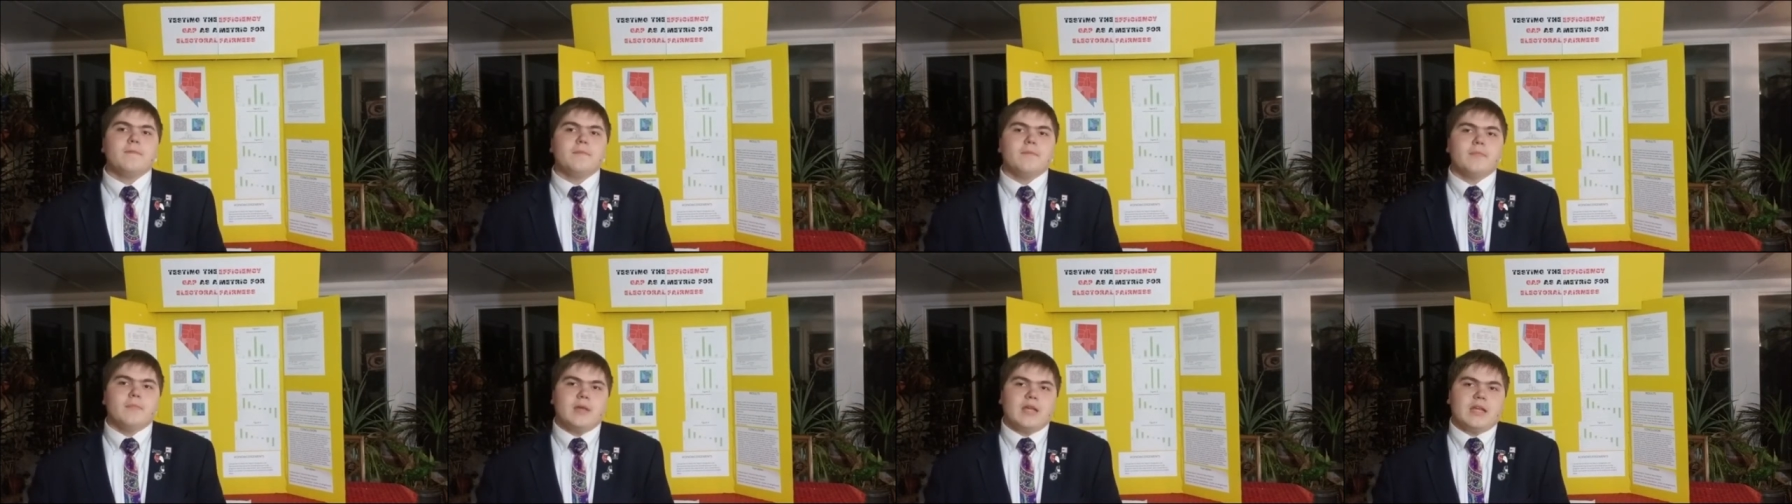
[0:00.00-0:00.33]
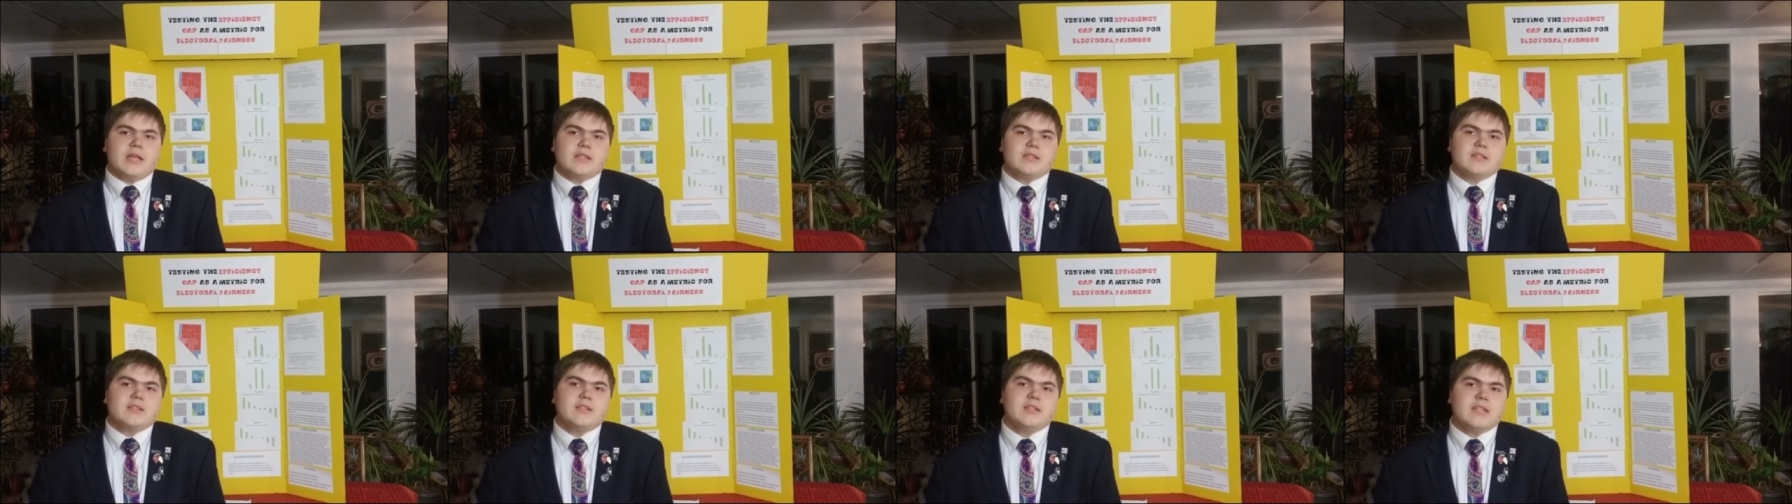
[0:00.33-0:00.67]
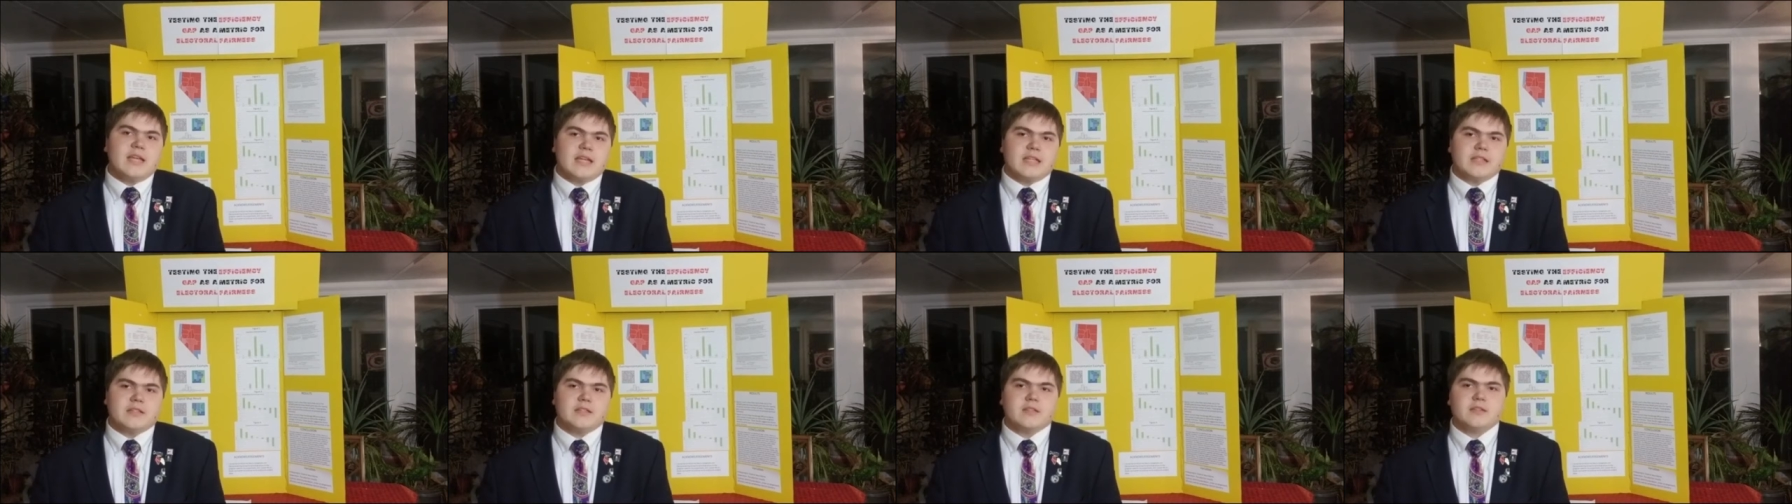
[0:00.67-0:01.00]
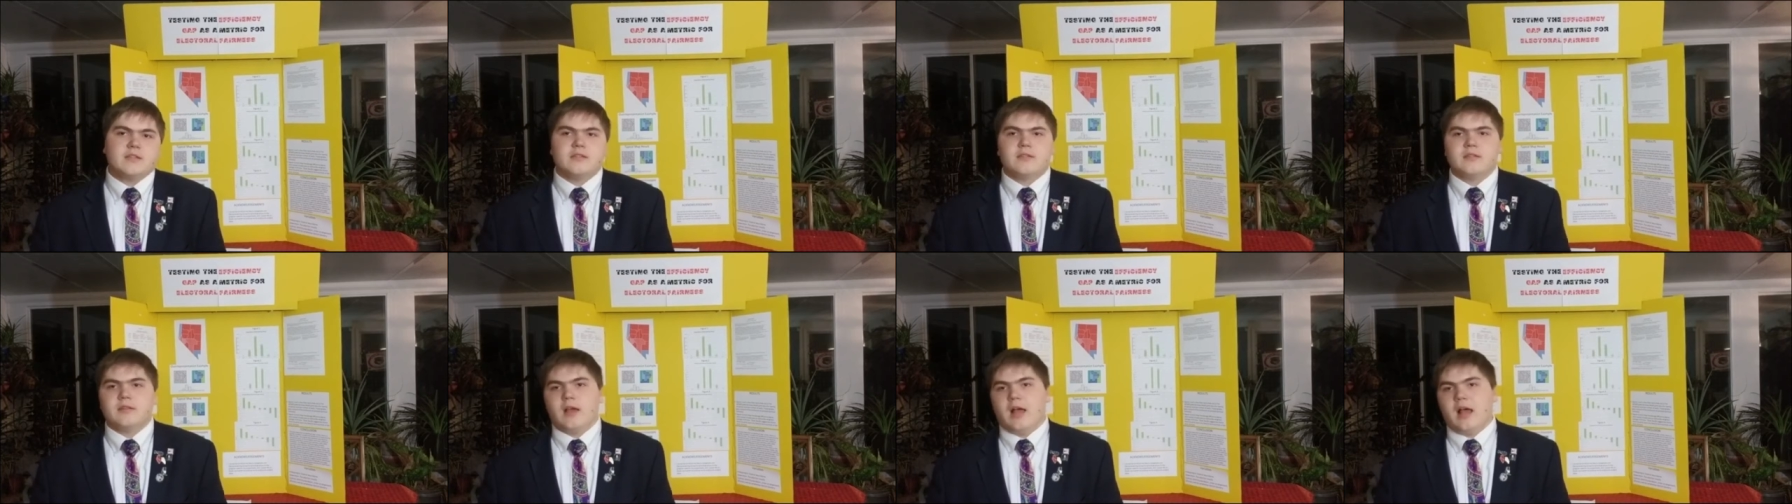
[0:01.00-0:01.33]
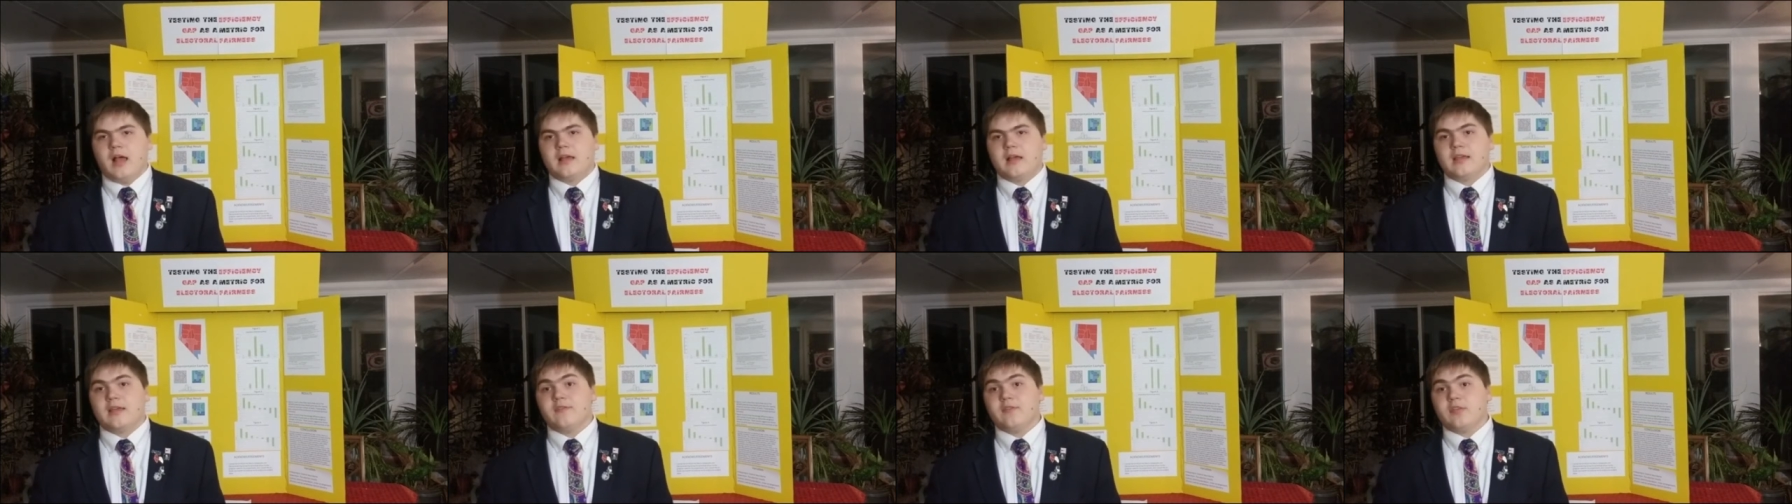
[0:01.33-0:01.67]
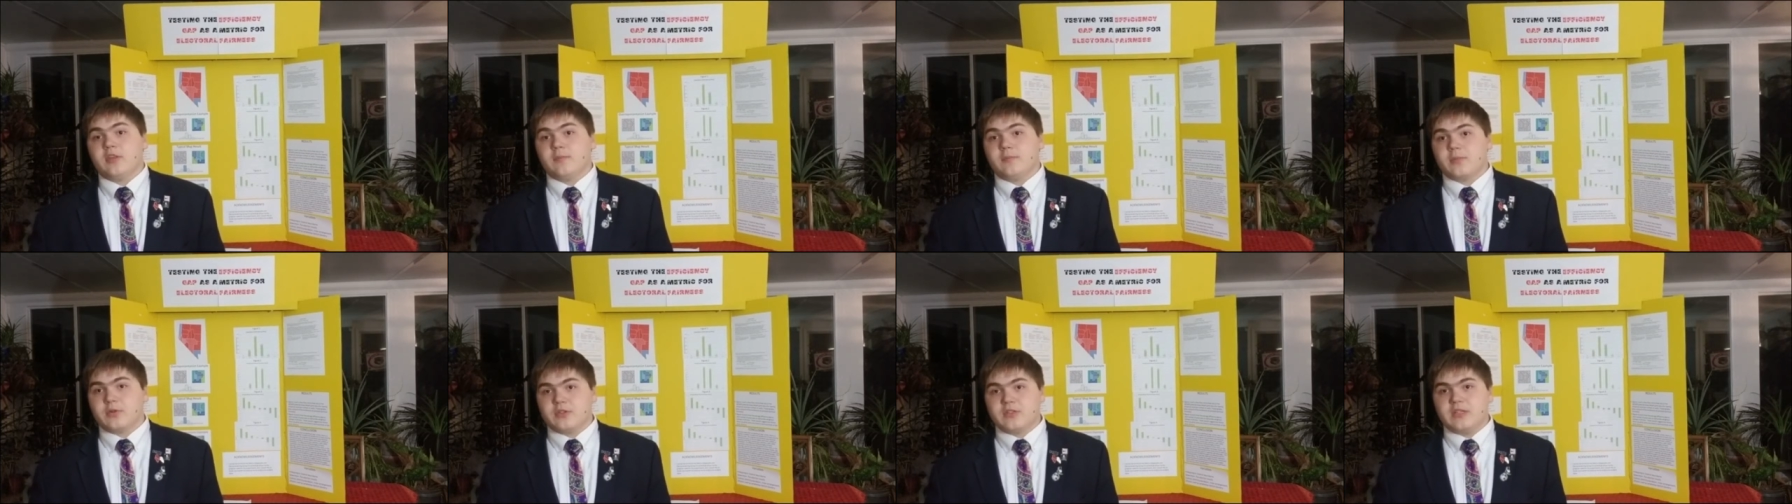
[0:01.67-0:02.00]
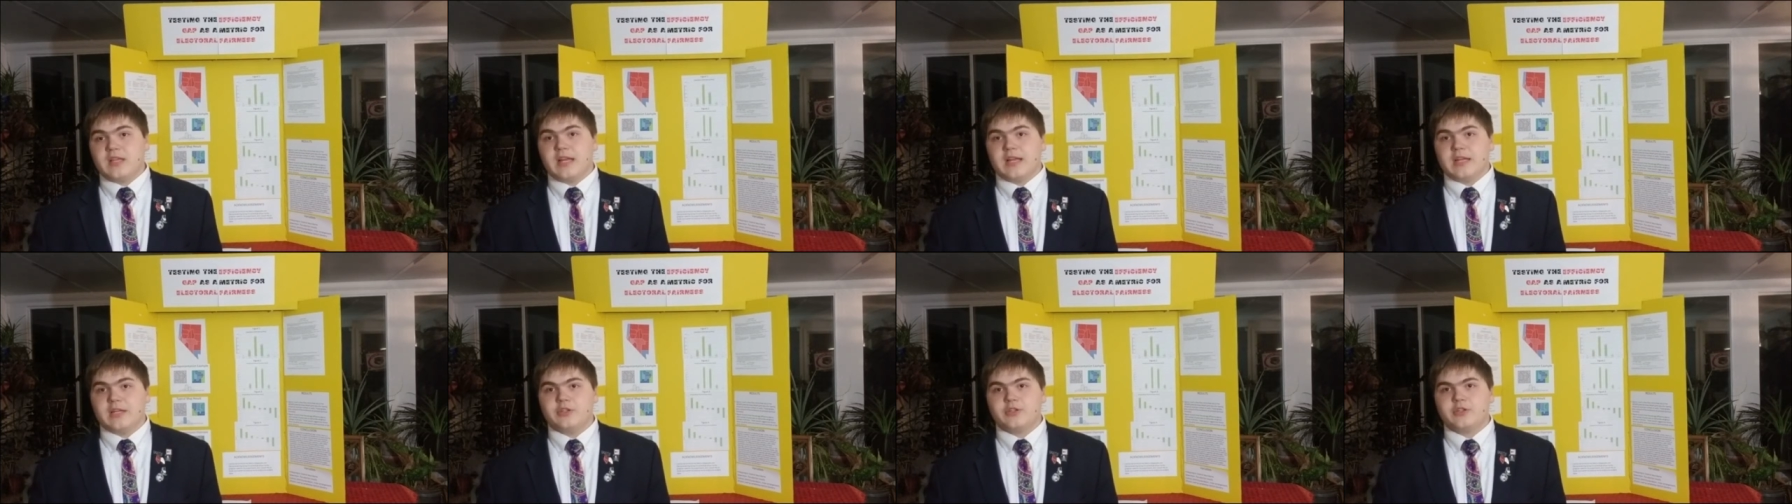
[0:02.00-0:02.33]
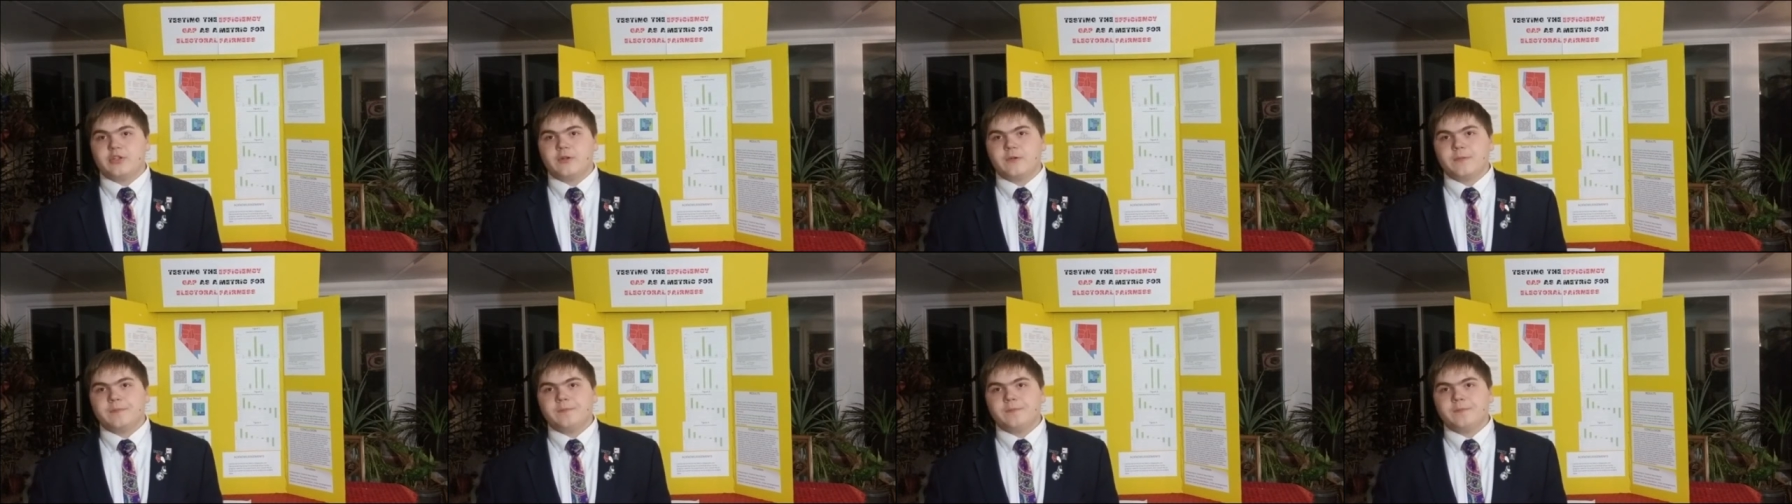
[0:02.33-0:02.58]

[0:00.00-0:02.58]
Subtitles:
makes sense, given the percentage.